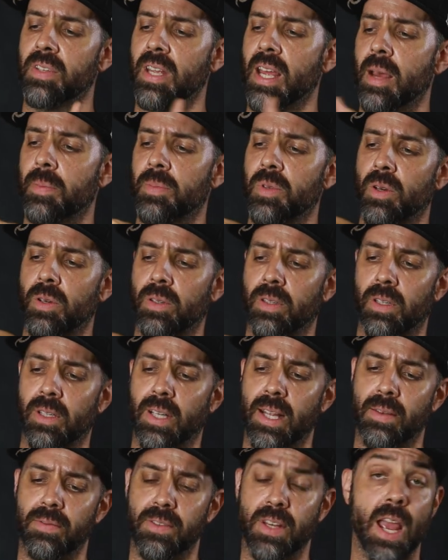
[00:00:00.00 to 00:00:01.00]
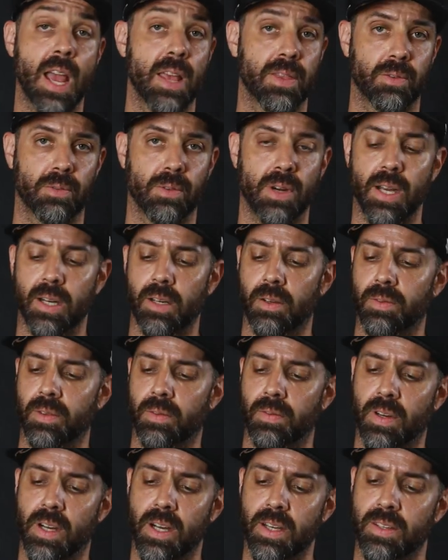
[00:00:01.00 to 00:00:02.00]
tabs on the left and the right of the
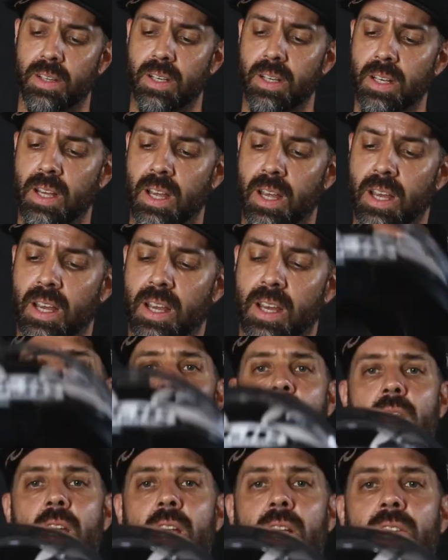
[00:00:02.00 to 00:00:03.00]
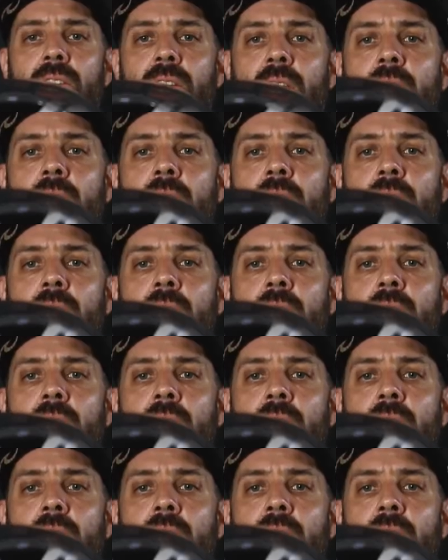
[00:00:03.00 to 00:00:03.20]
visor. It's